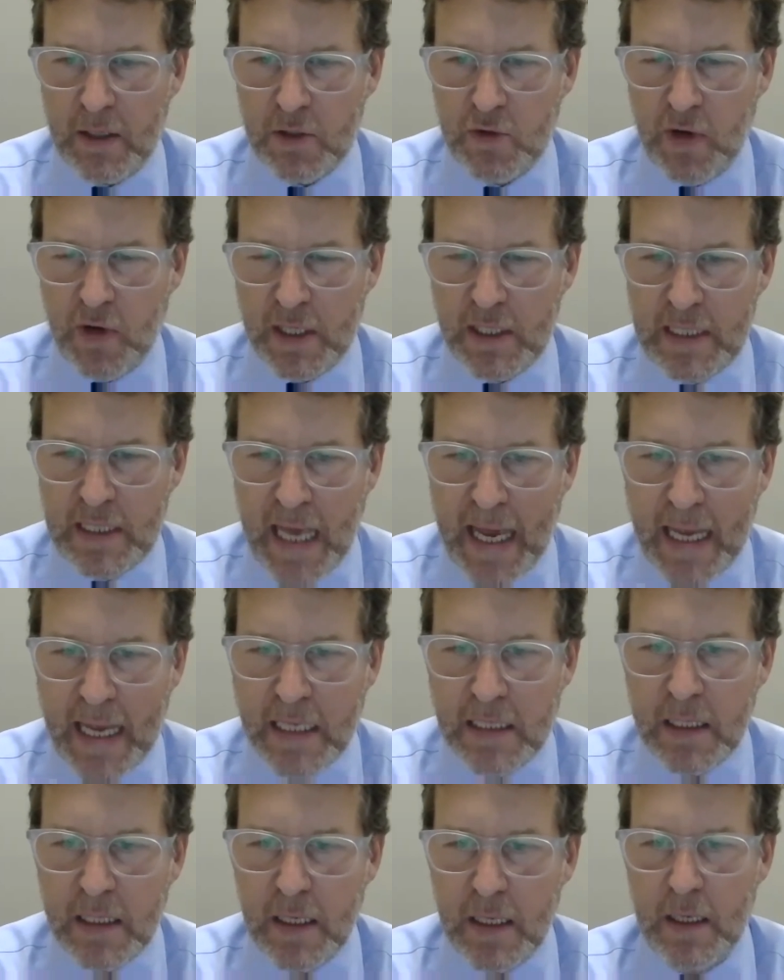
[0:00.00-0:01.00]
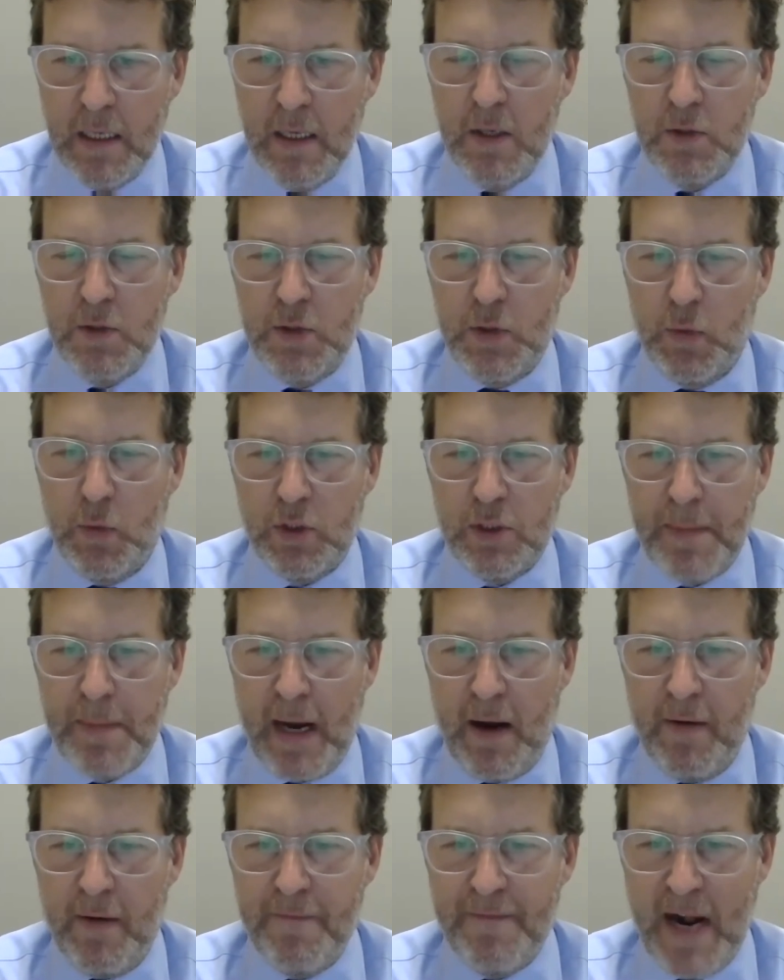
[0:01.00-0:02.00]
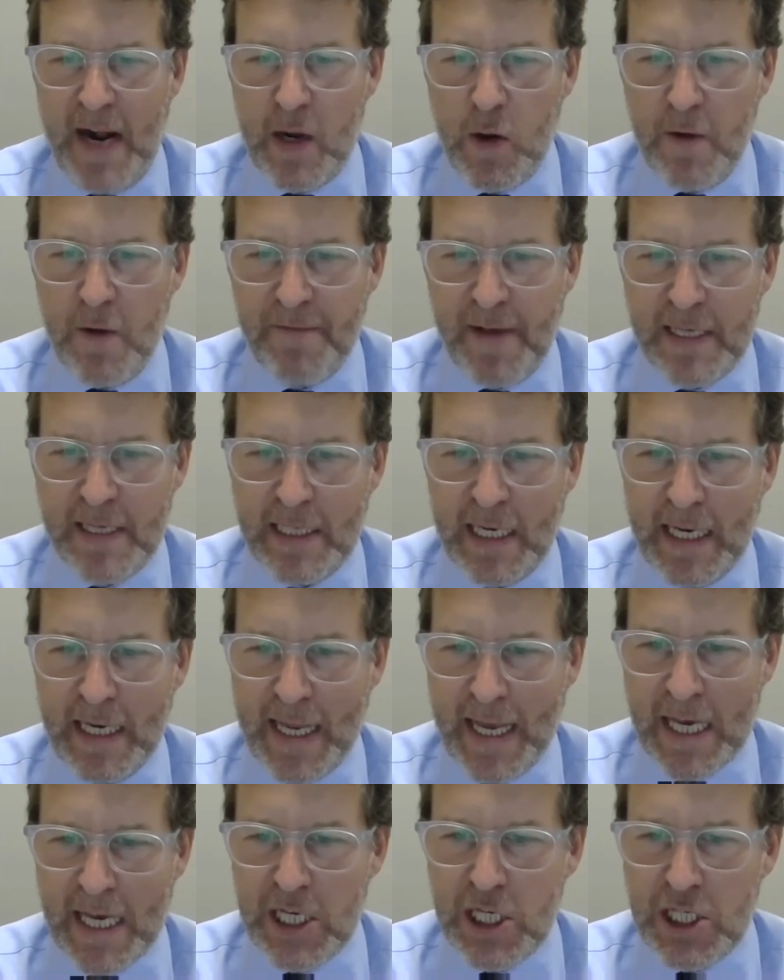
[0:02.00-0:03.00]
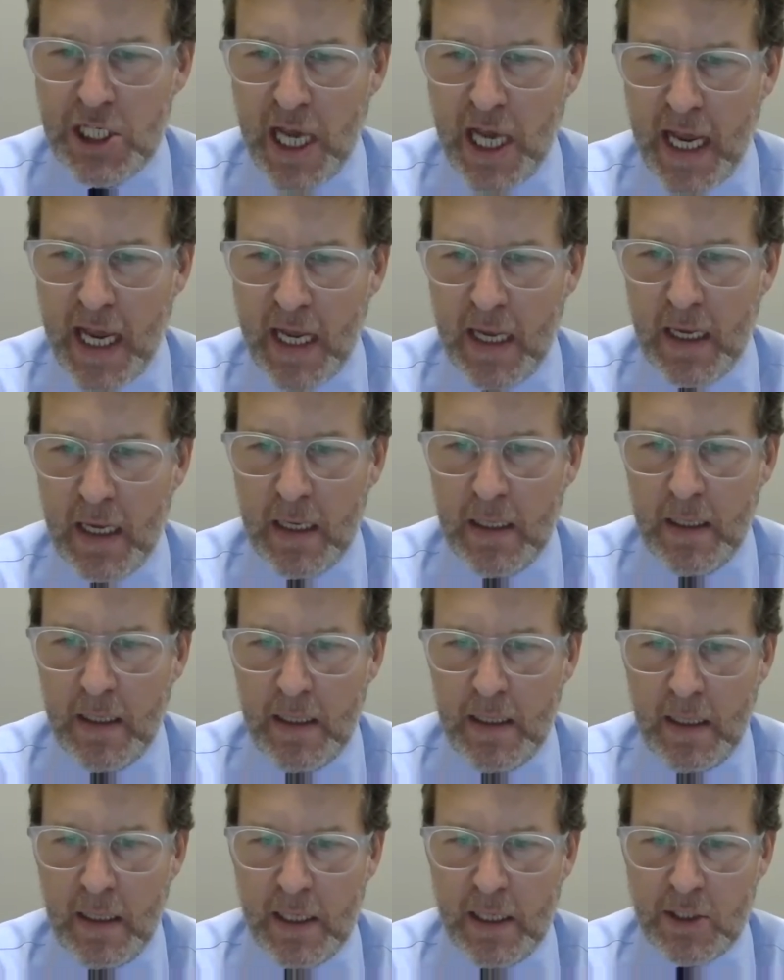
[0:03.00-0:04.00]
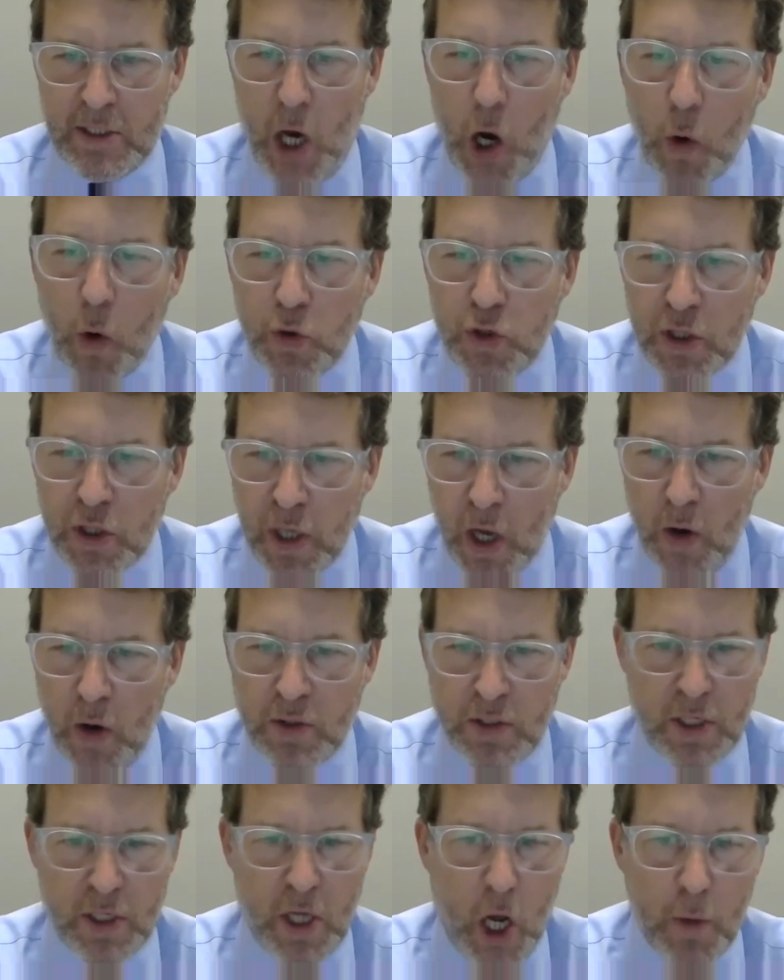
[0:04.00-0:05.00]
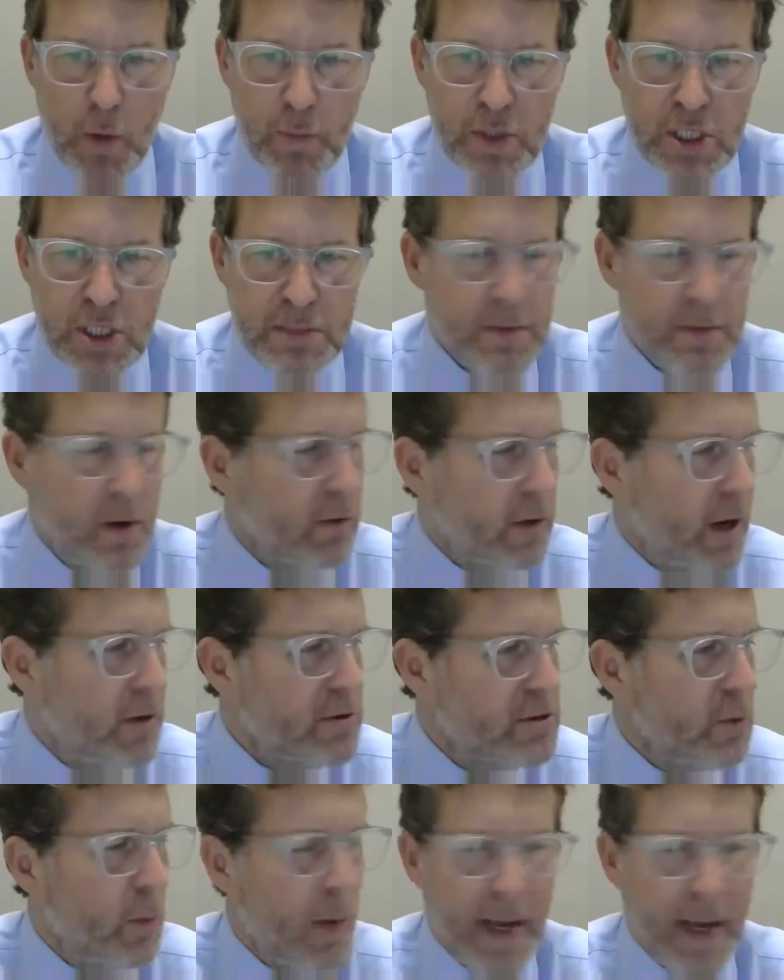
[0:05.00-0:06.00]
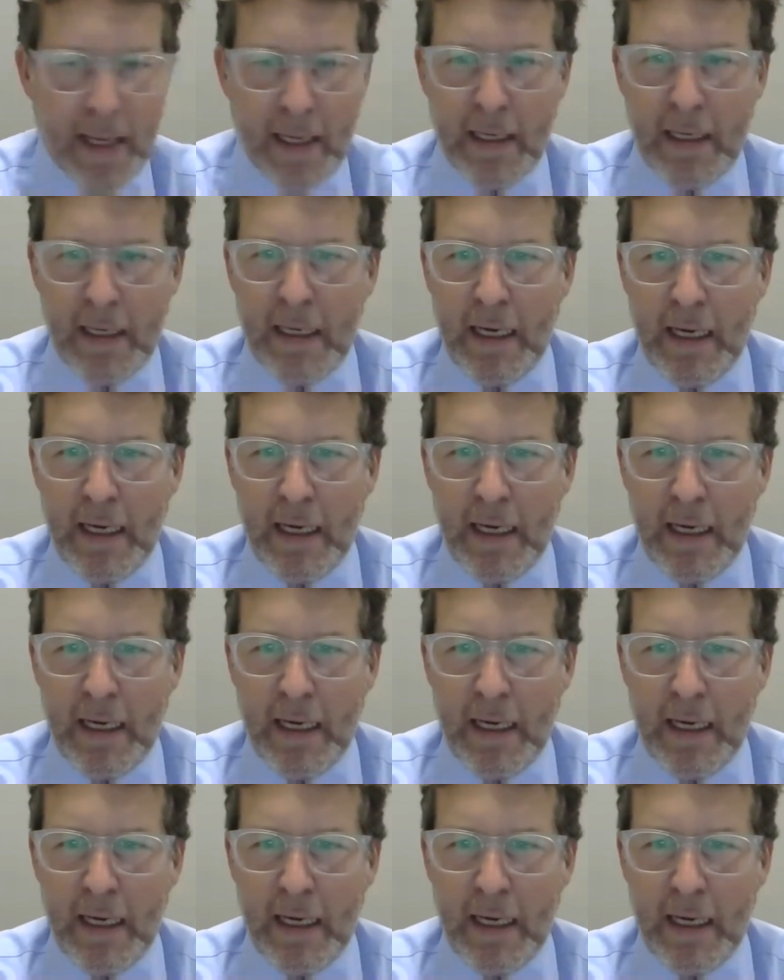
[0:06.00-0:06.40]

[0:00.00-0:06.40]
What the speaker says: trustees talks about value investing in ESG as hold your nose and hope the smell goes away.